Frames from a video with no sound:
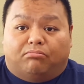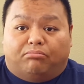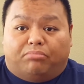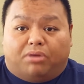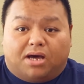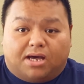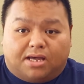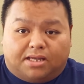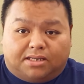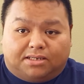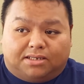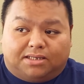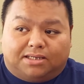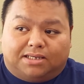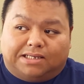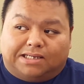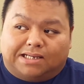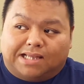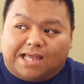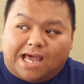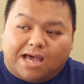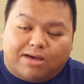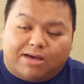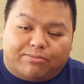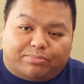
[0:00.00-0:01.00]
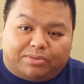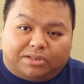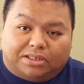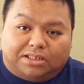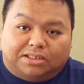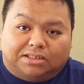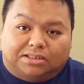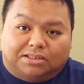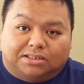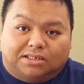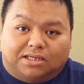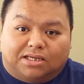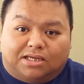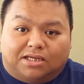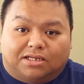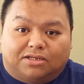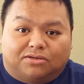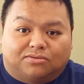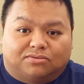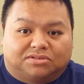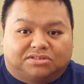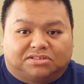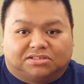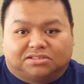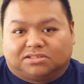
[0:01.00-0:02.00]
But it happened, and
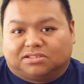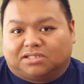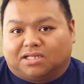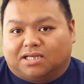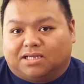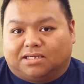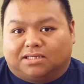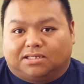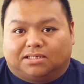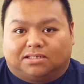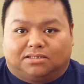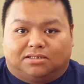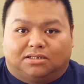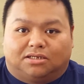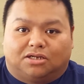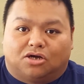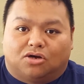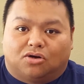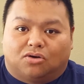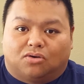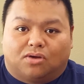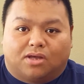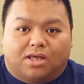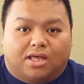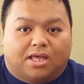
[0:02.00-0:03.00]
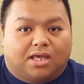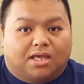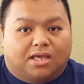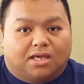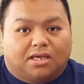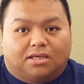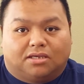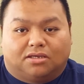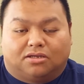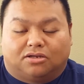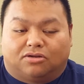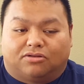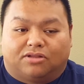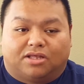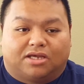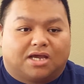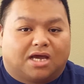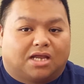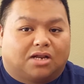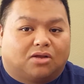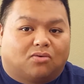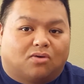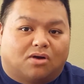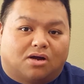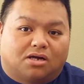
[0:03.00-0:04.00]
it was just like, you know, hey, you know, they
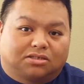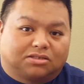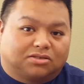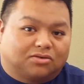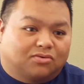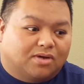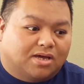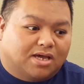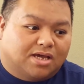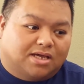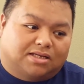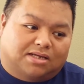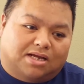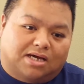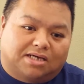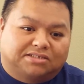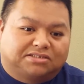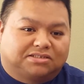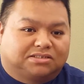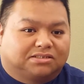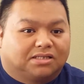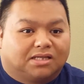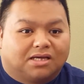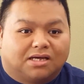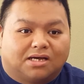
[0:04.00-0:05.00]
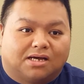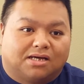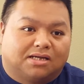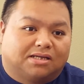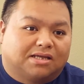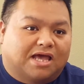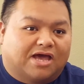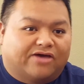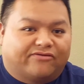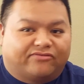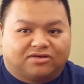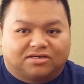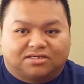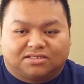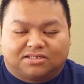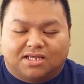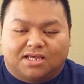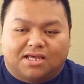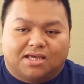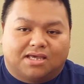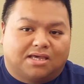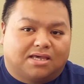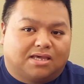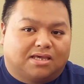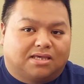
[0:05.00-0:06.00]
kind of walked away nonchalant, have a good
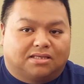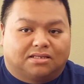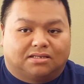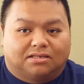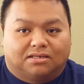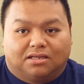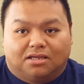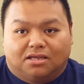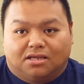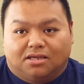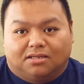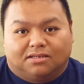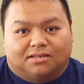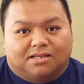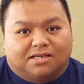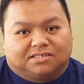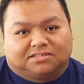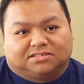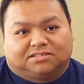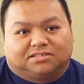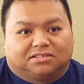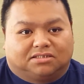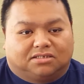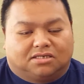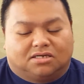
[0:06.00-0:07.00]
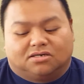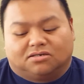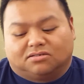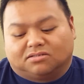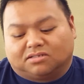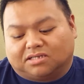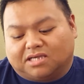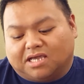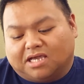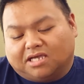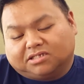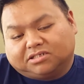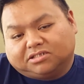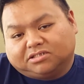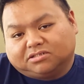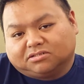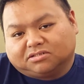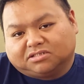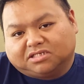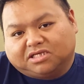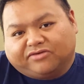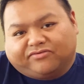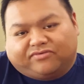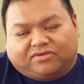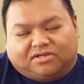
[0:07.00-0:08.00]
day, and next thing you know, the
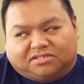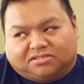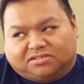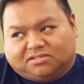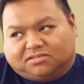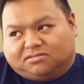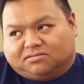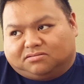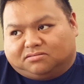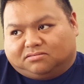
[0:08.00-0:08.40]
cashier's giving us,